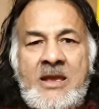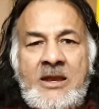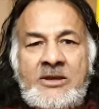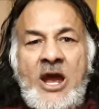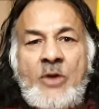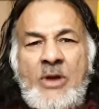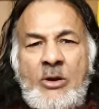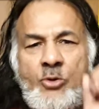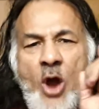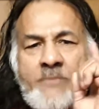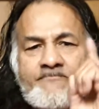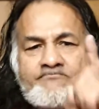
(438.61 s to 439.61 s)
They will
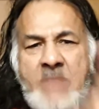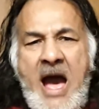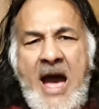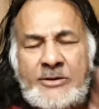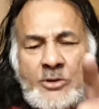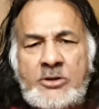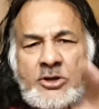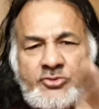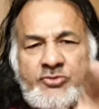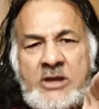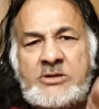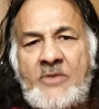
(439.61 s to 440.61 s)
run mad on the
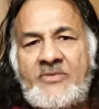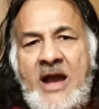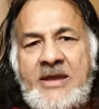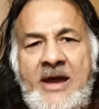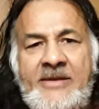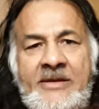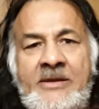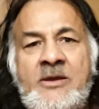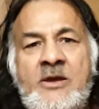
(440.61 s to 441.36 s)
street of Guyana